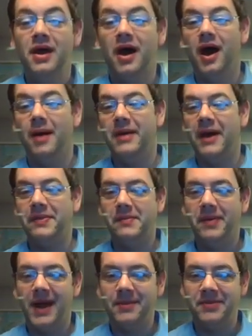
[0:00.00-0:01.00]
At the
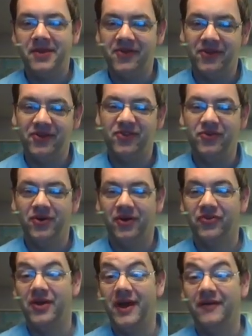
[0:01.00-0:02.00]
bottom of this list, you
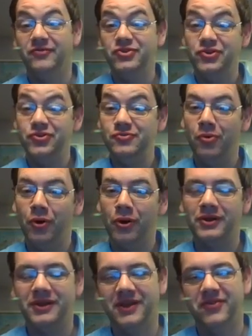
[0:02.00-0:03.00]
also have two more
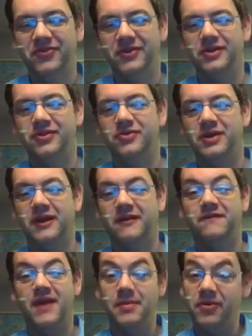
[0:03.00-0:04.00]
lists, including
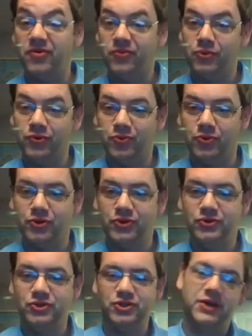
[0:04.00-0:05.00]
famous World War
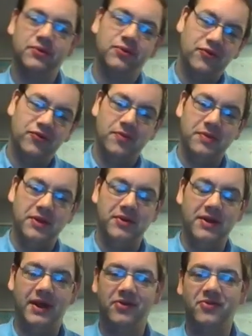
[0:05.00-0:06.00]
II generals from the
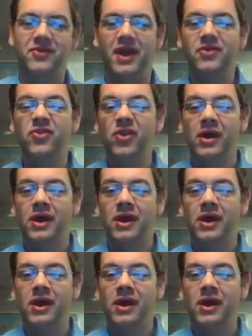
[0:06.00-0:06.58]
United States,